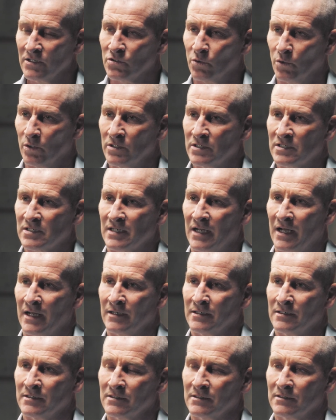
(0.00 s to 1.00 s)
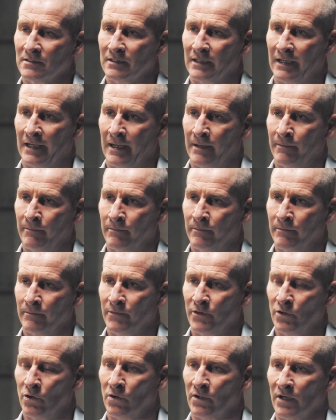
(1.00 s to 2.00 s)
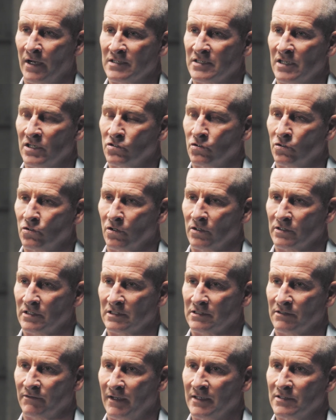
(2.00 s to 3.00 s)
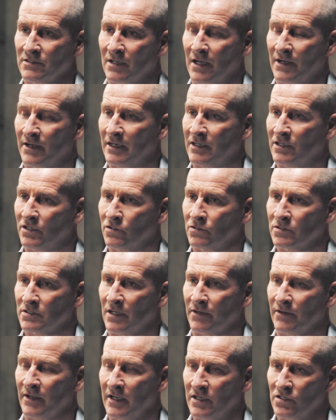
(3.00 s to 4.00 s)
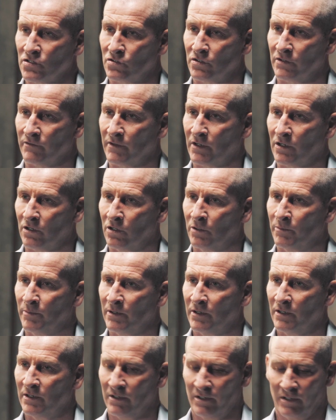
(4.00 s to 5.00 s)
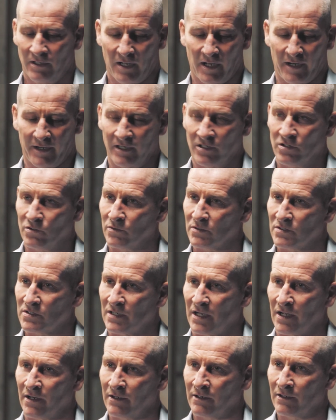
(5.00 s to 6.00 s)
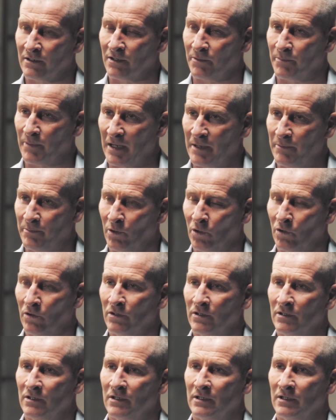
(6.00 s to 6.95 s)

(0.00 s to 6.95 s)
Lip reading: to understand the organisational context of Leinster, I needed to understand the history of the club, I needed to understand the people,